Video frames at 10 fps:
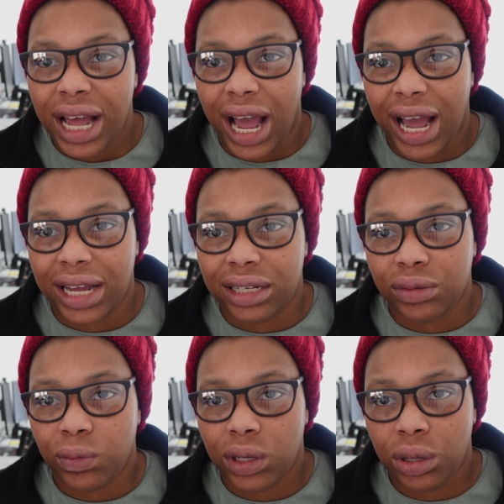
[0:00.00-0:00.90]
And
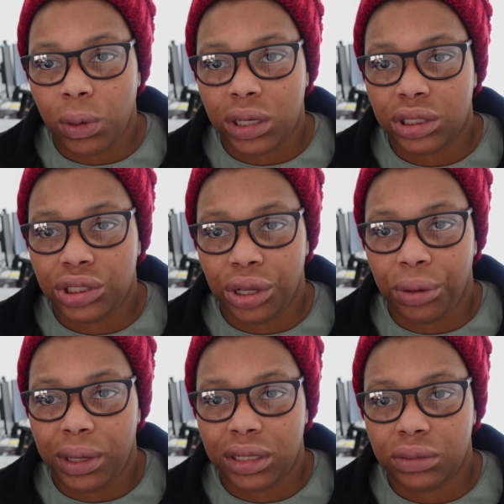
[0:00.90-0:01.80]
what you want to do
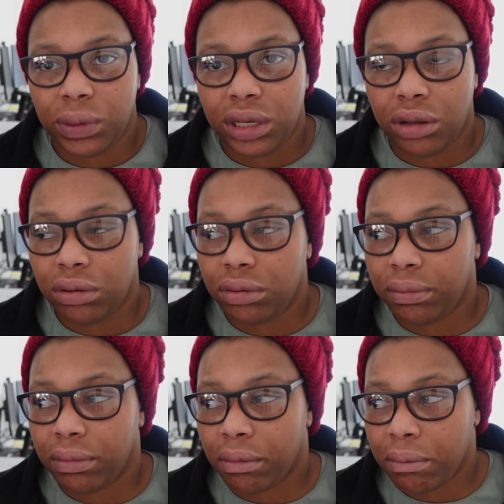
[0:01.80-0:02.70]
is when you
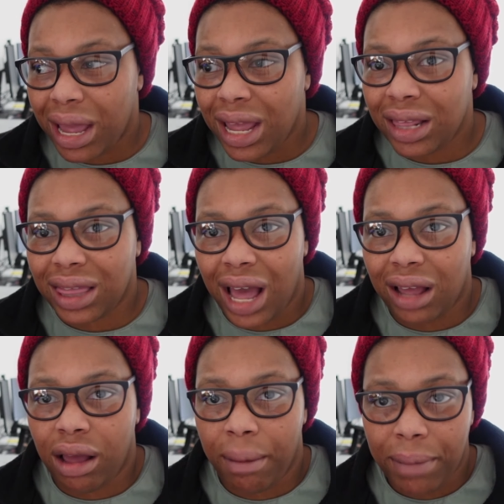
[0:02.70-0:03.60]
make that
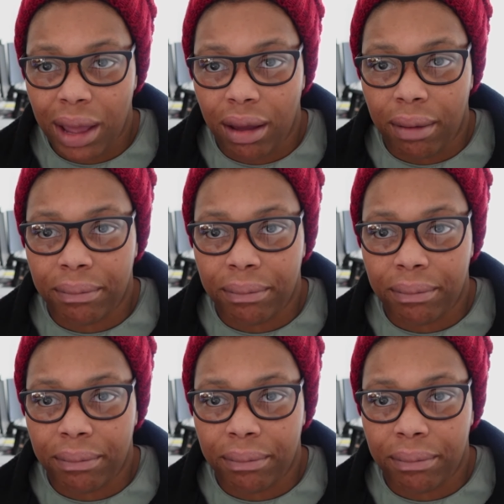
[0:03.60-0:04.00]
commit,